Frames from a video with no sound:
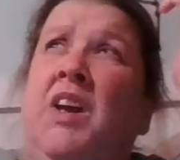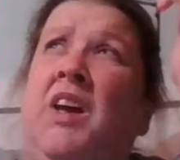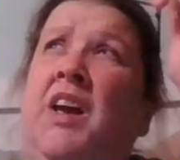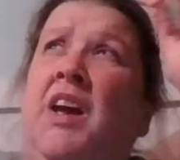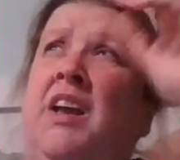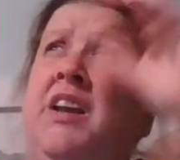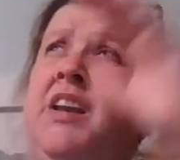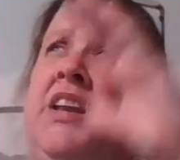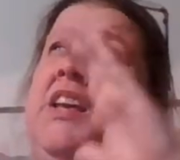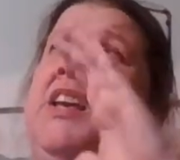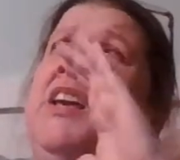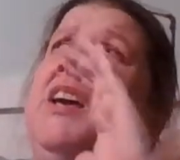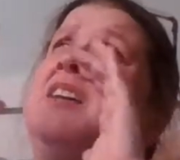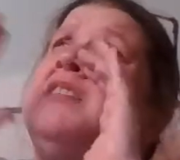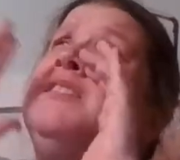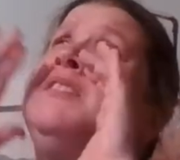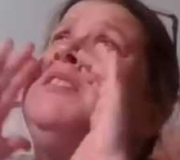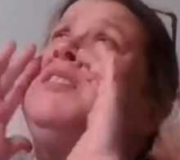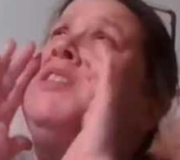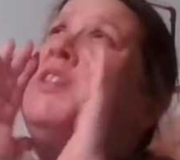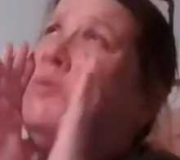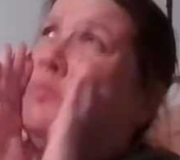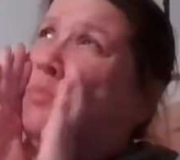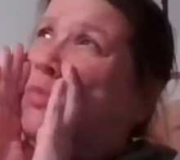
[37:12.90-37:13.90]
And he yells,
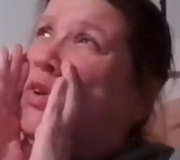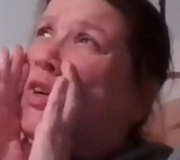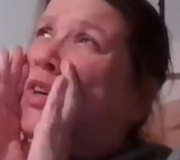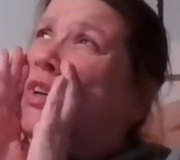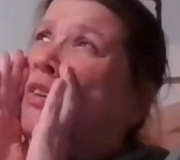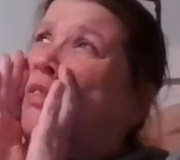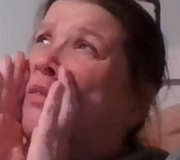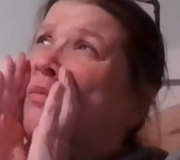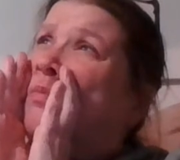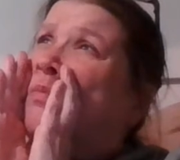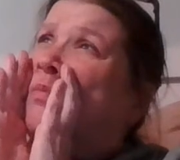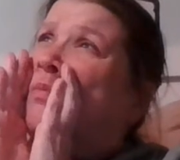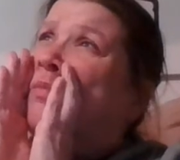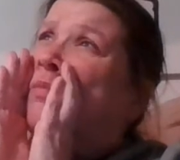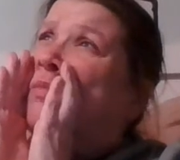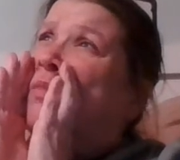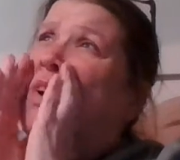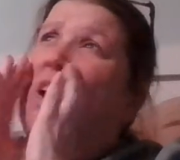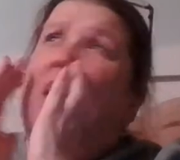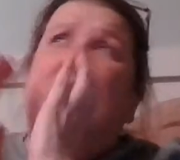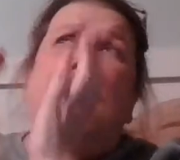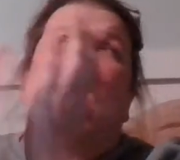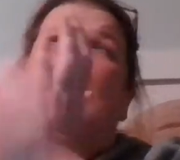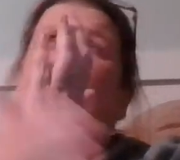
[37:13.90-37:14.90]
"Timber!"
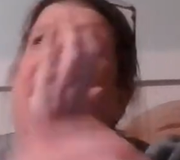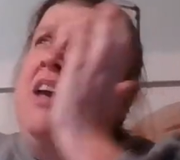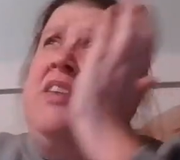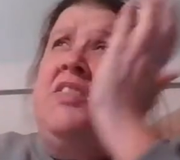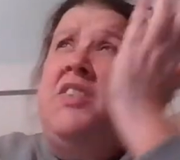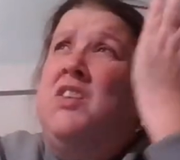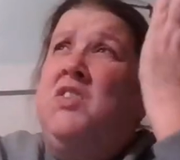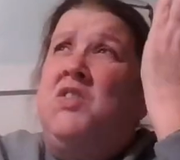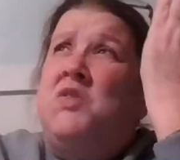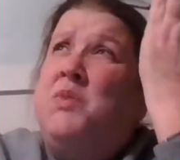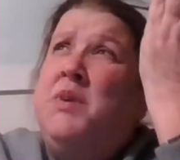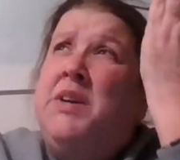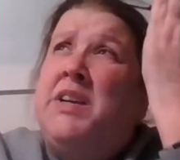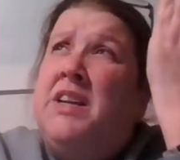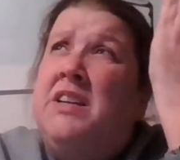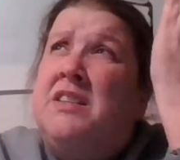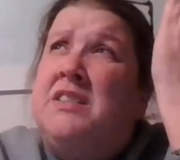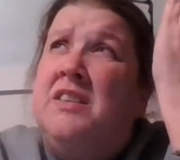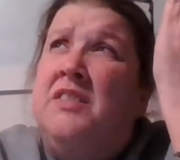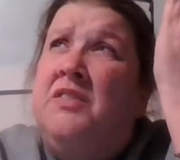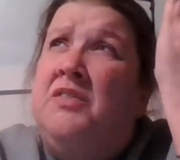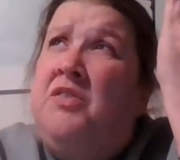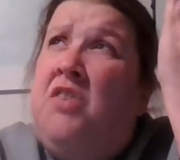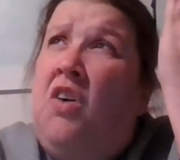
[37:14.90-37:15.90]
And the tree
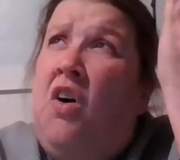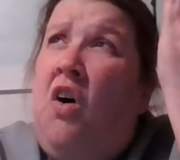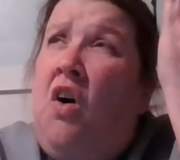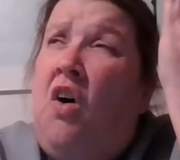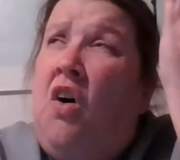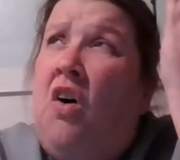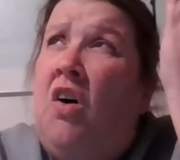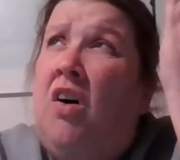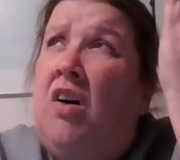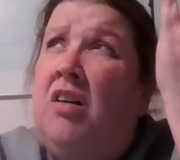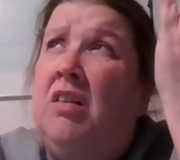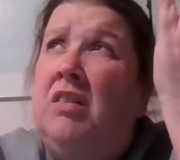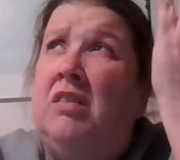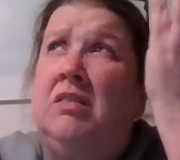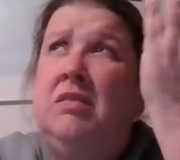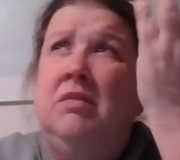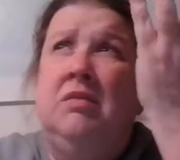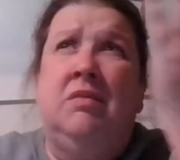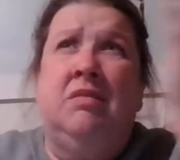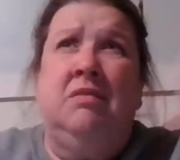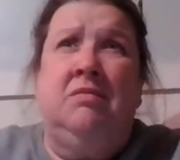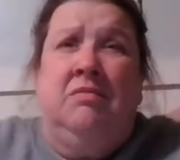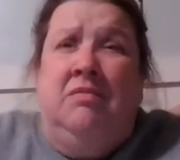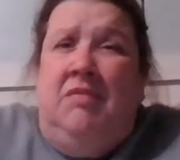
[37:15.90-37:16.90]
doesn't fall.
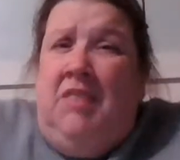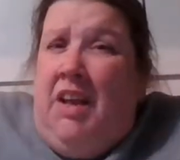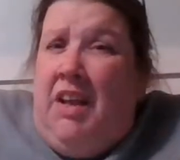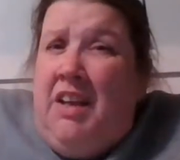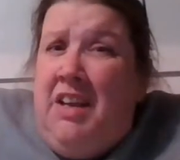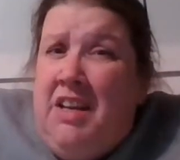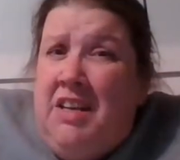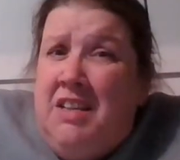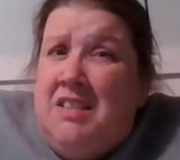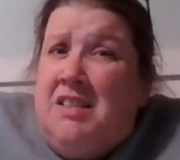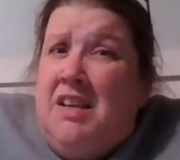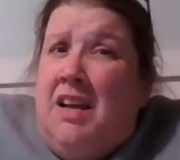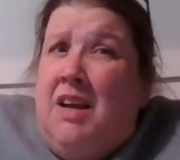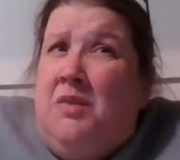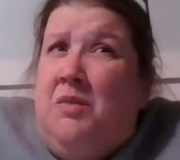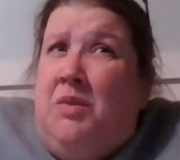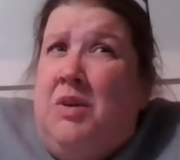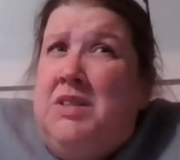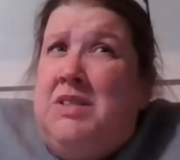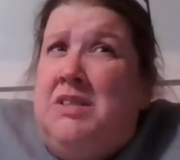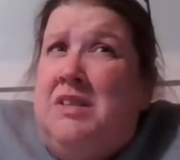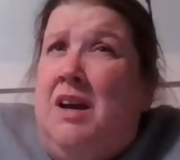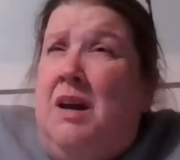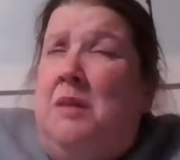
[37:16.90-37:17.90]
And he's like,
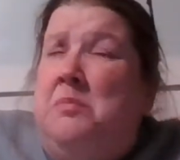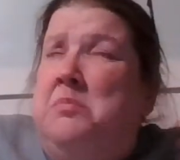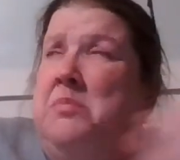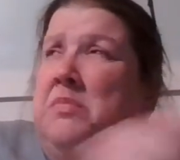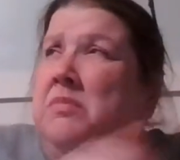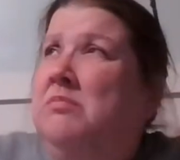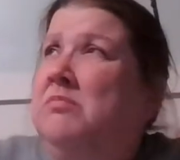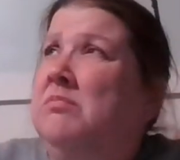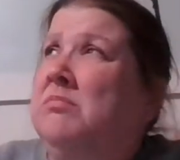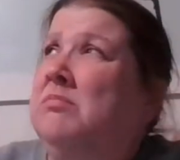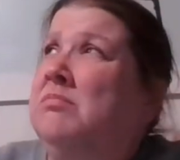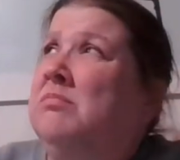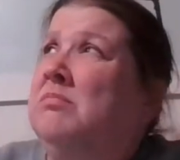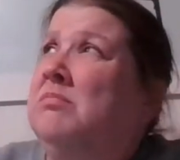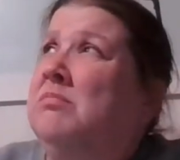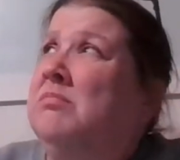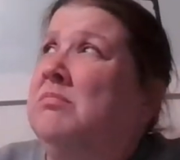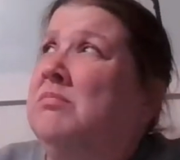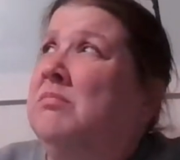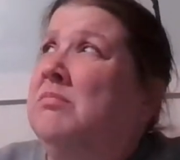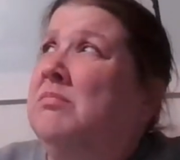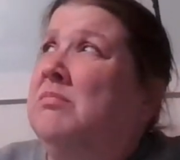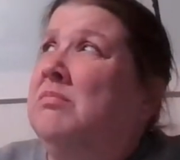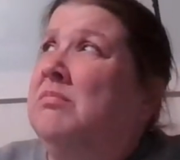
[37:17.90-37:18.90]
"What's up?"
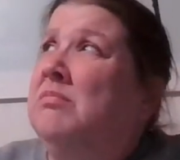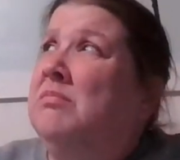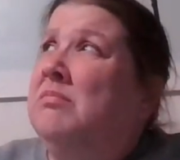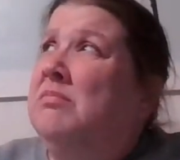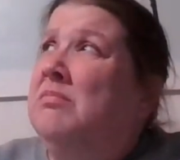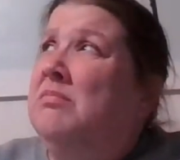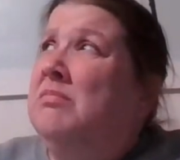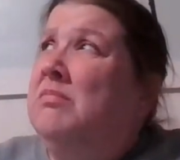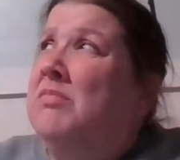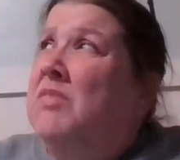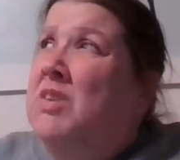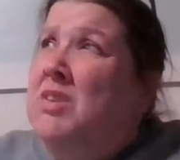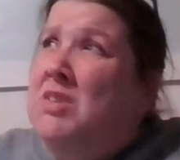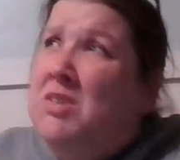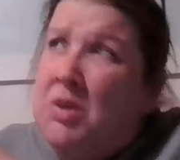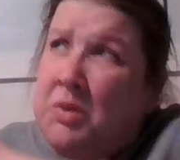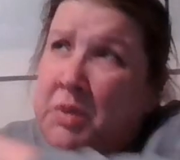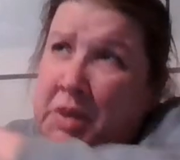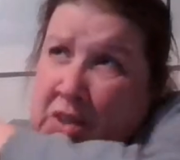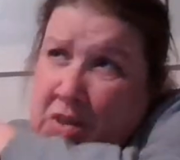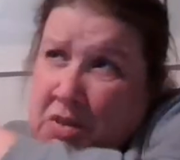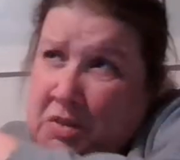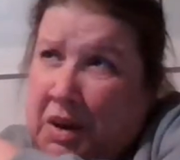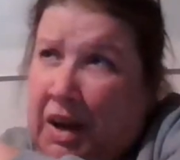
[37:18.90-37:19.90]
So
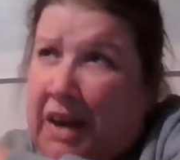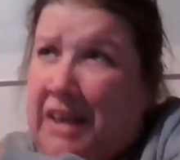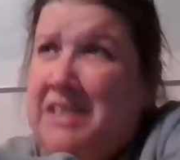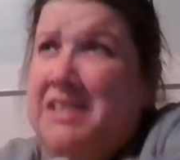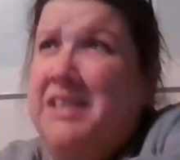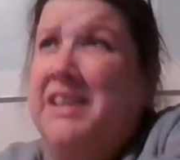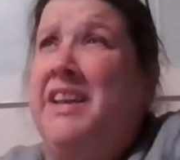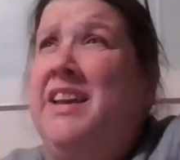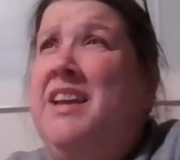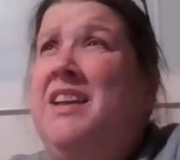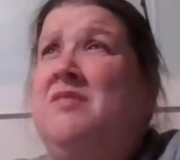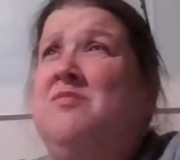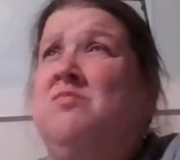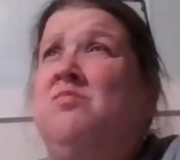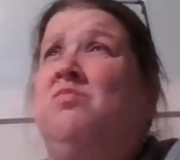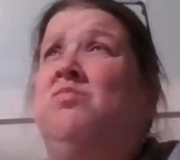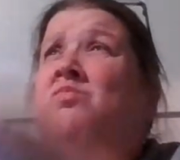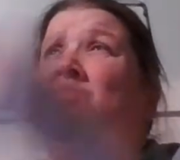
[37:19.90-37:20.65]
he tries again.